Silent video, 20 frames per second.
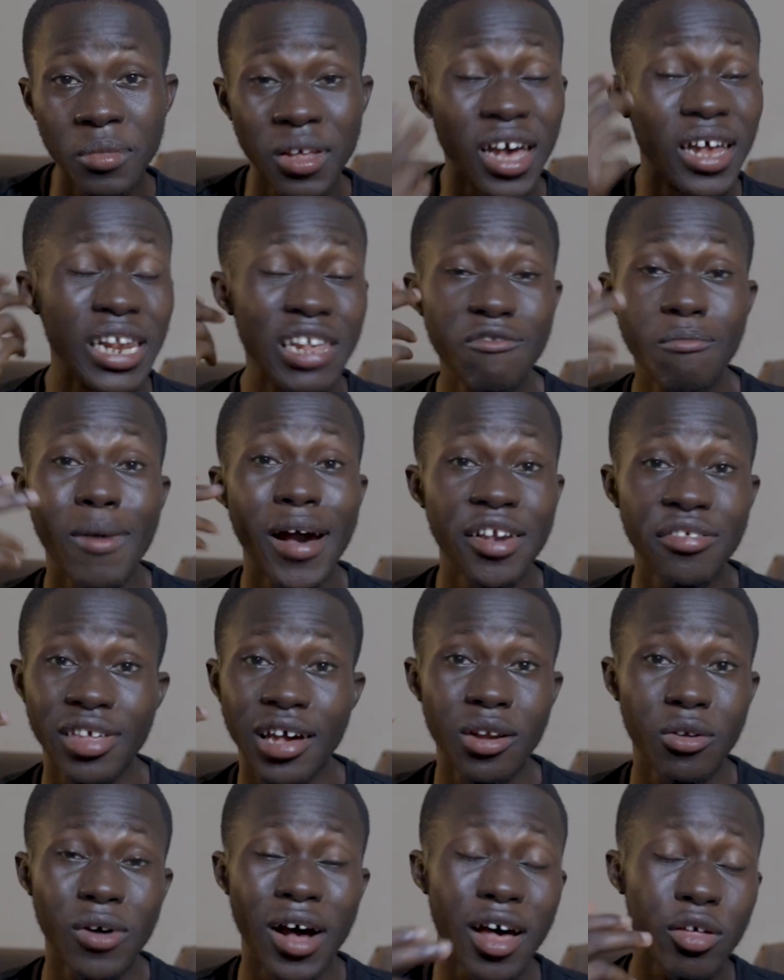And if my
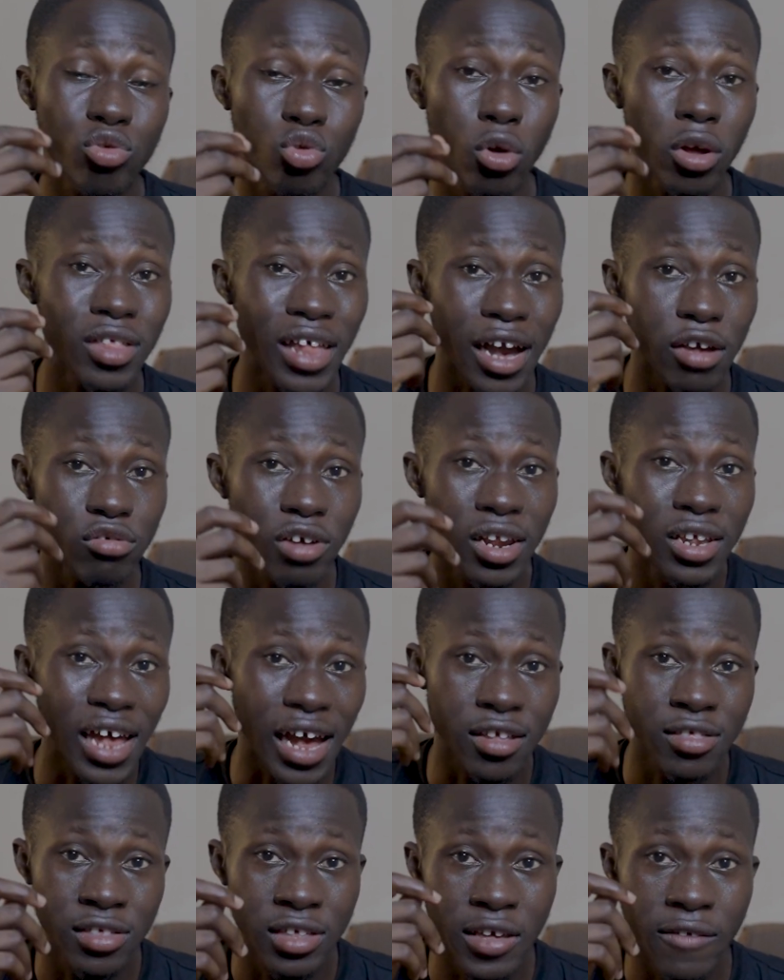channel has not actually
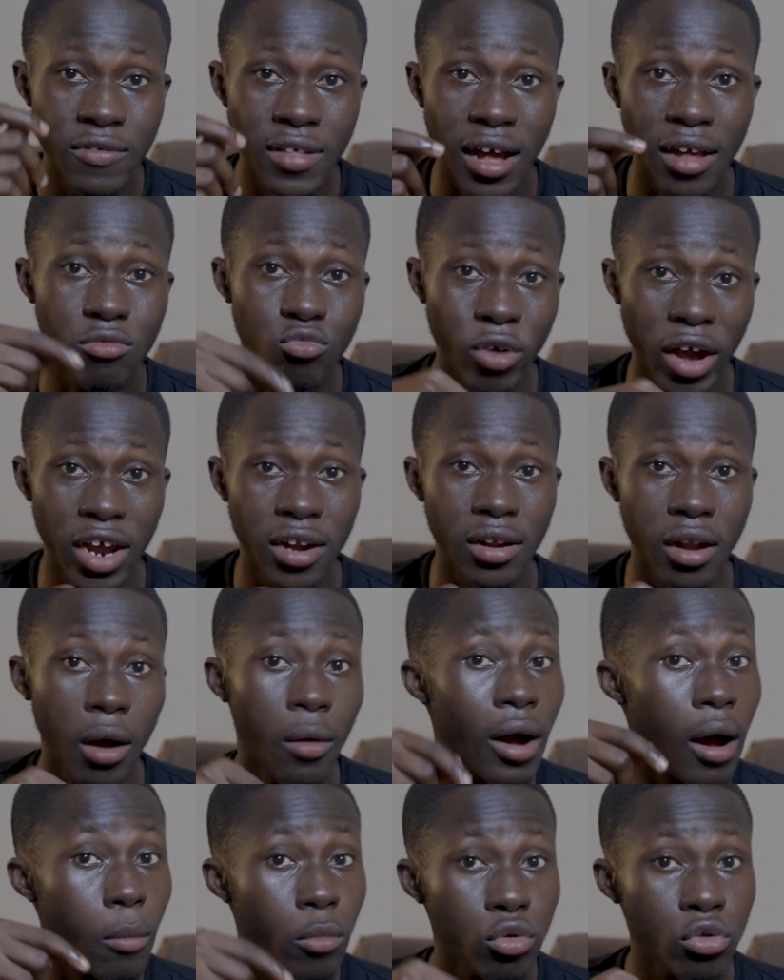achieved that right
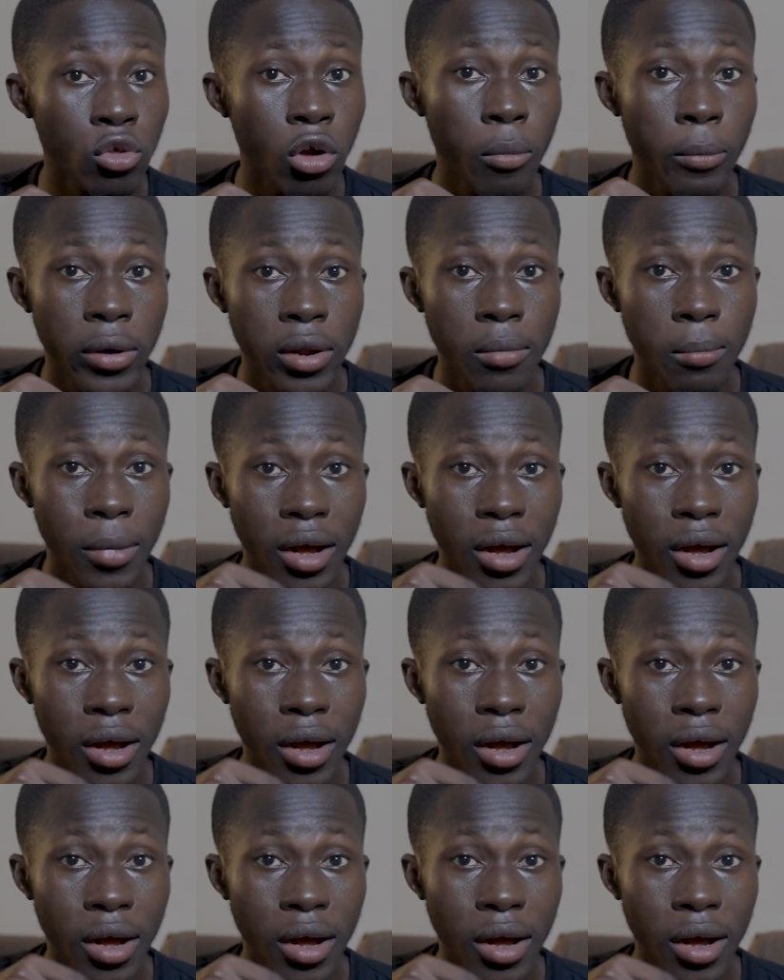now, I'm stopping.